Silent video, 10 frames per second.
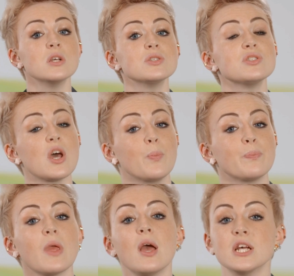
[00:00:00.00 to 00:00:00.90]
So,
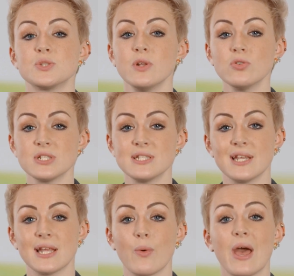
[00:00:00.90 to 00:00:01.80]
as we look to
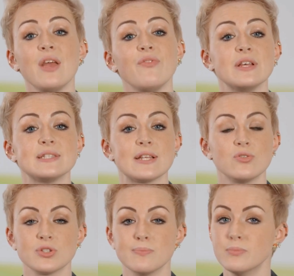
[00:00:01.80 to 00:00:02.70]
send our AV
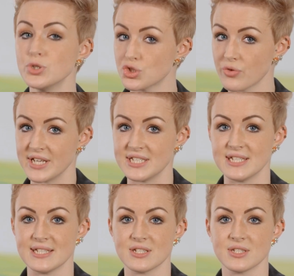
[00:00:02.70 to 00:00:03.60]
signals much greater
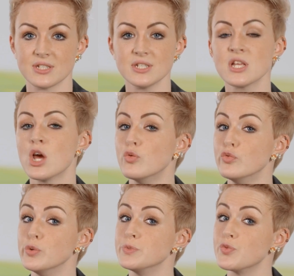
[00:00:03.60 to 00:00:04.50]
distances,
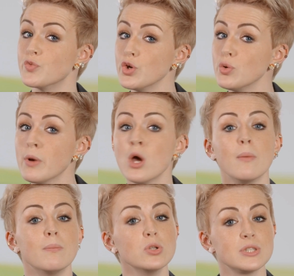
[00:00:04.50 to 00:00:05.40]
room to room,
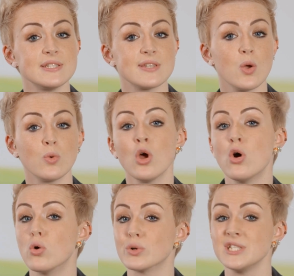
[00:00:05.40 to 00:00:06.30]
multi-zone
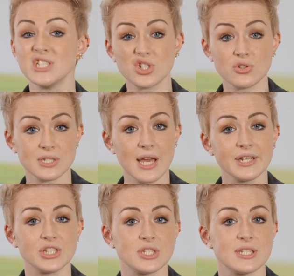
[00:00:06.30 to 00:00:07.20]
or digital
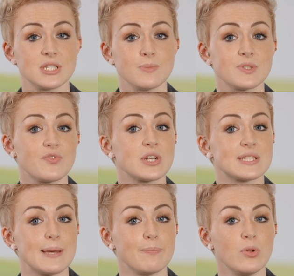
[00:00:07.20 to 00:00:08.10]
signage systems for
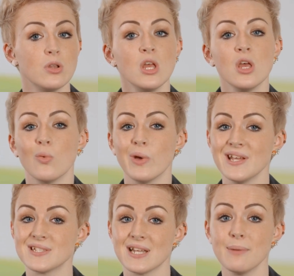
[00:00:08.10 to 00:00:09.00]
example, we
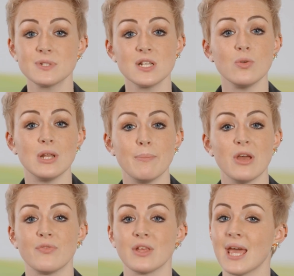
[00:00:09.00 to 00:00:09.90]
hit an absolute
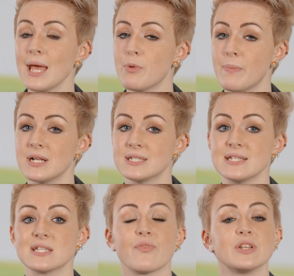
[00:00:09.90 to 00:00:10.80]
limit of the
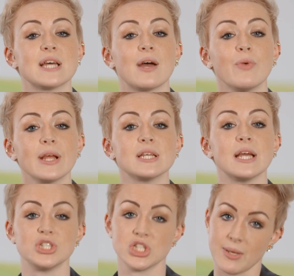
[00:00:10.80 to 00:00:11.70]
capabilities of a direct
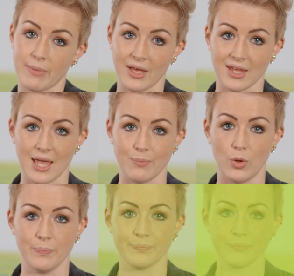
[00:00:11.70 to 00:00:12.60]
HDMI cable.